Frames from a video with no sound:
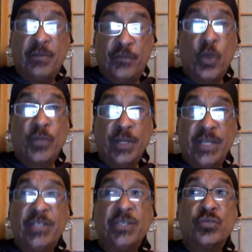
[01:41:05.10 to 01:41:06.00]

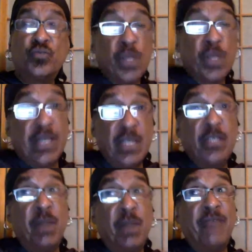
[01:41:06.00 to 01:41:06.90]
Religions really is
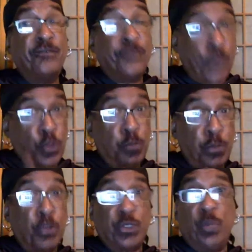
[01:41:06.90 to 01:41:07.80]
my first book,
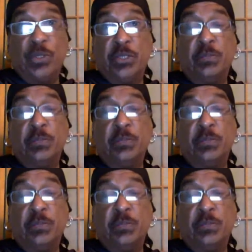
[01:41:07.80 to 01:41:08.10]
so to speak.